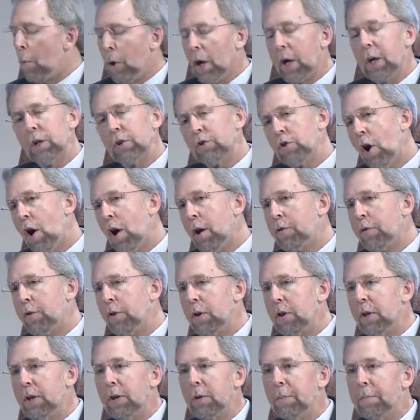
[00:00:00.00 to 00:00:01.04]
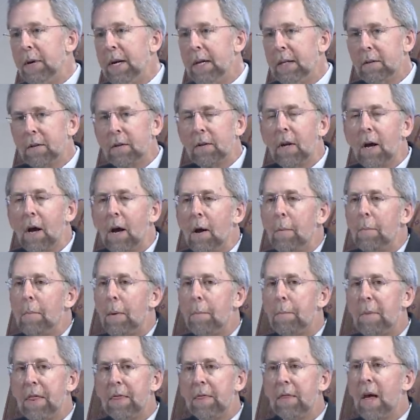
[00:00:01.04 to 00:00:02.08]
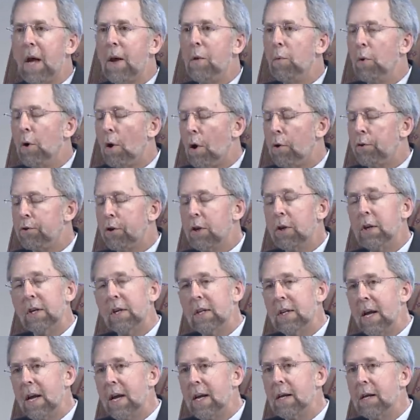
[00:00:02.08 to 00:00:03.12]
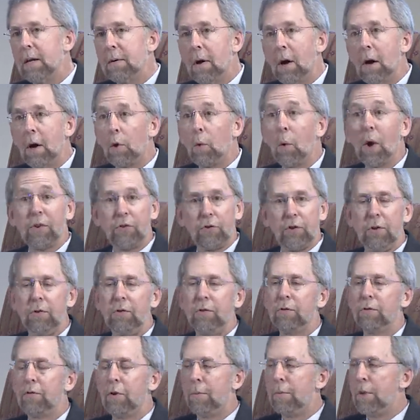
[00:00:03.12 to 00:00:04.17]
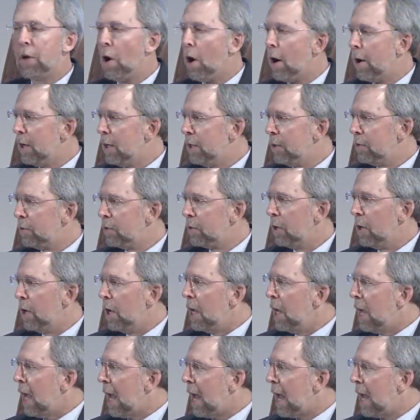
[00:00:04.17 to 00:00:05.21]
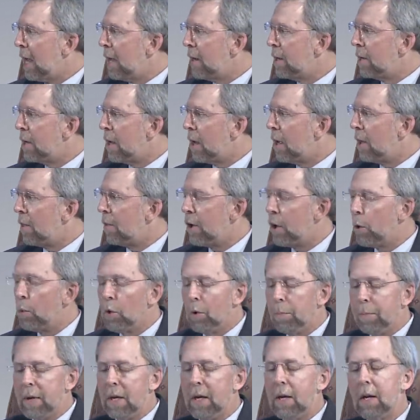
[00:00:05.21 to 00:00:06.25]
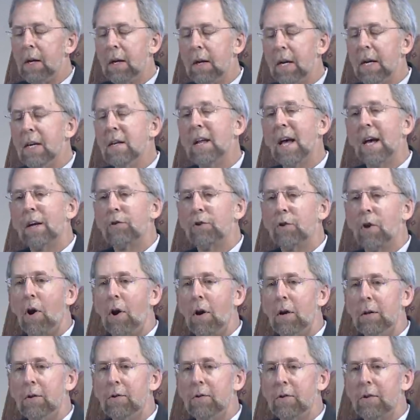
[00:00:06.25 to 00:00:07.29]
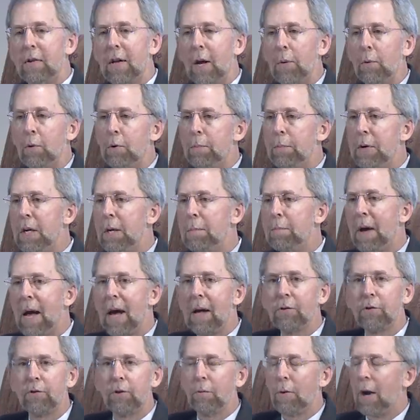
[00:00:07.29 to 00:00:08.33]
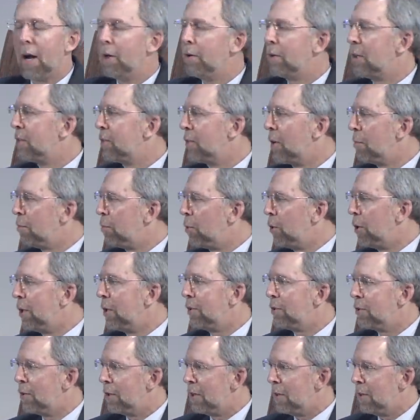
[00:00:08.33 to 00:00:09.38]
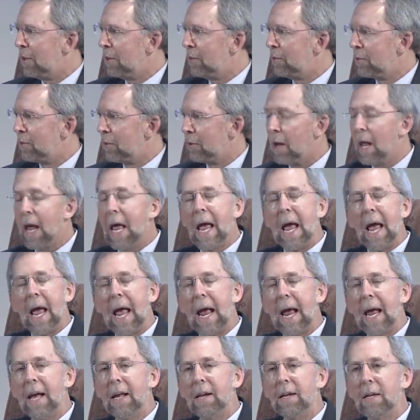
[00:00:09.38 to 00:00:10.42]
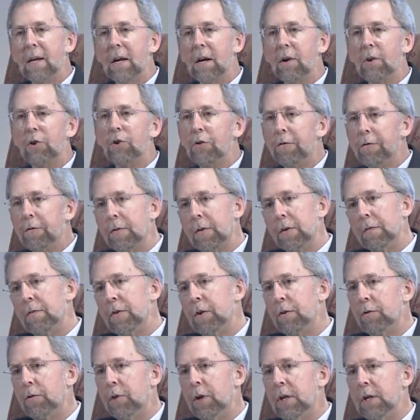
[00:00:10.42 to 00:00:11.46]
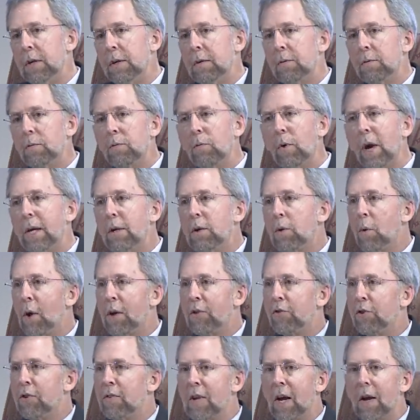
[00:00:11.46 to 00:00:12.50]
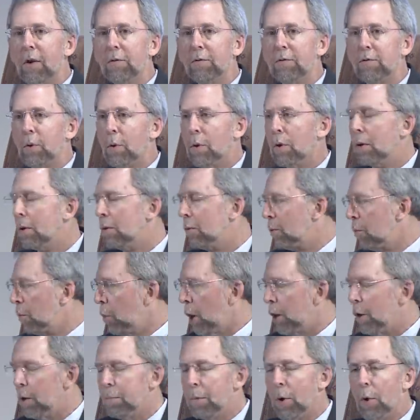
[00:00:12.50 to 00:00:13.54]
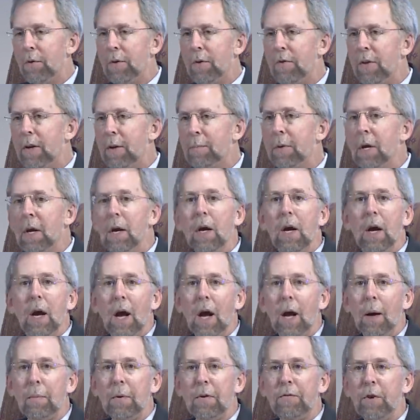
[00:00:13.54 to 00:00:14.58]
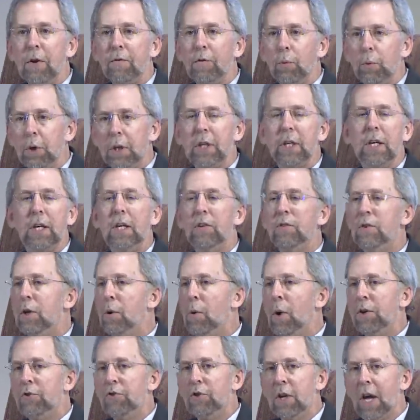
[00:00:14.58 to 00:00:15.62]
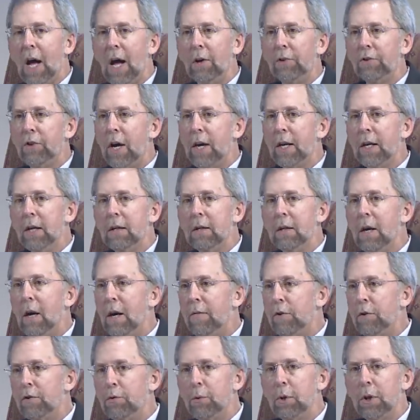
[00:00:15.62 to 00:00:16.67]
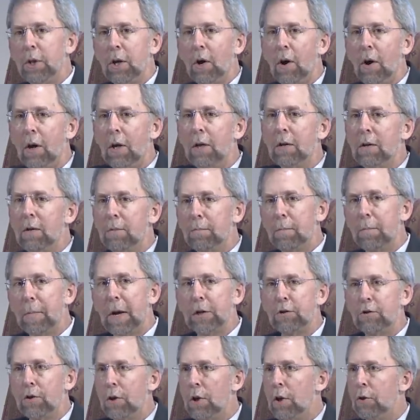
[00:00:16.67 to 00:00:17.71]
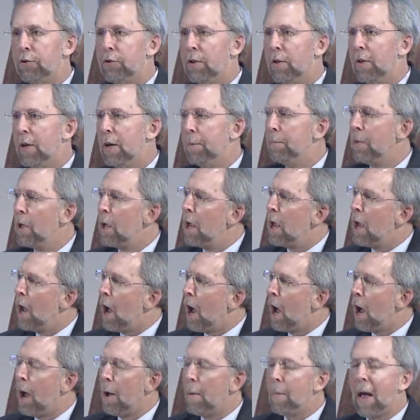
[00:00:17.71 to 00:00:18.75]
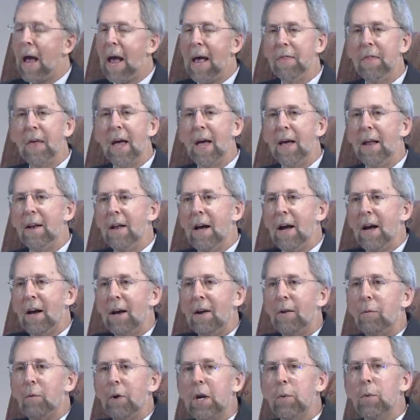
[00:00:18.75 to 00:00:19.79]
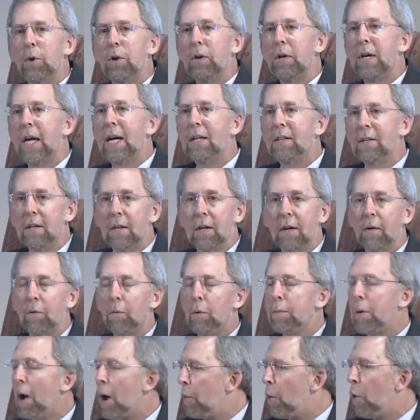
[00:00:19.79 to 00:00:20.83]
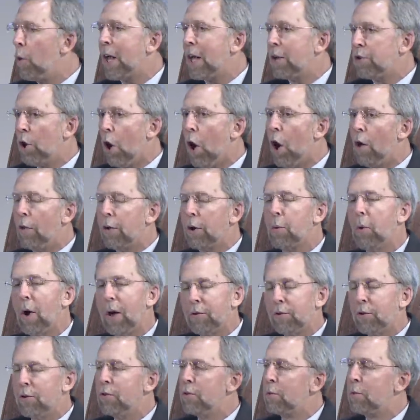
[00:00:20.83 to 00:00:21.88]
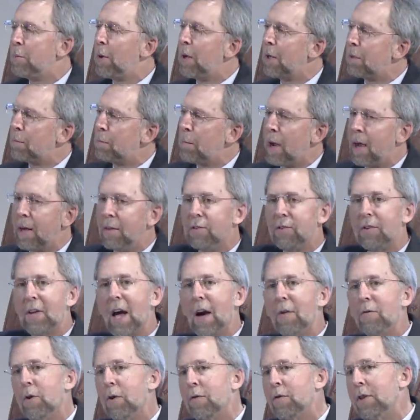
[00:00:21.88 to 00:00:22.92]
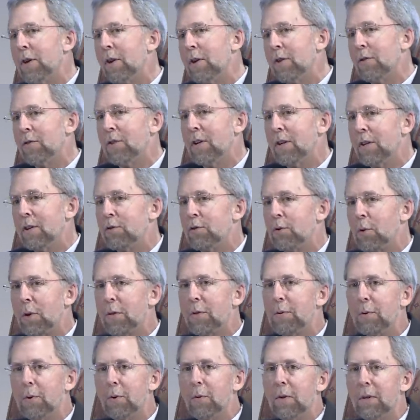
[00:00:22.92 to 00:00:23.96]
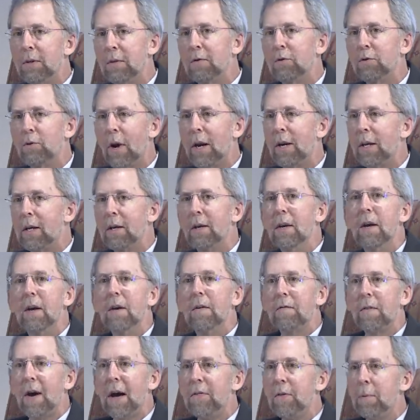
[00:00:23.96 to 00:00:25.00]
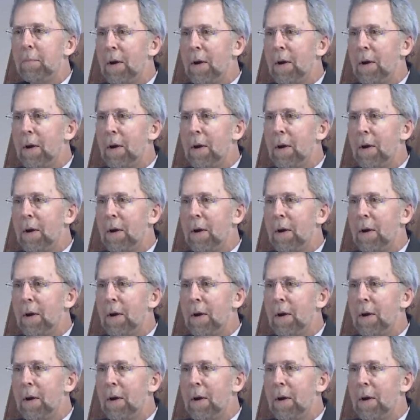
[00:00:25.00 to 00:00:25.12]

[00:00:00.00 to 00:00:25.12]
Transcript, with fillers: we're going to talk for a little bit, um, but then we're also going to take uh, questions from the audience. And uh, there will be index cards that will be passed around at some point during this. And uh, you can feel free to write questions out for one or both of them. Um, if you have a really easy question, I'll take it. Uh, if it's really hard, make sure it goes to them. Um, and then uh, we will get to, we probably won't get to all the questions, but my staff over there is going to sort through and try to find the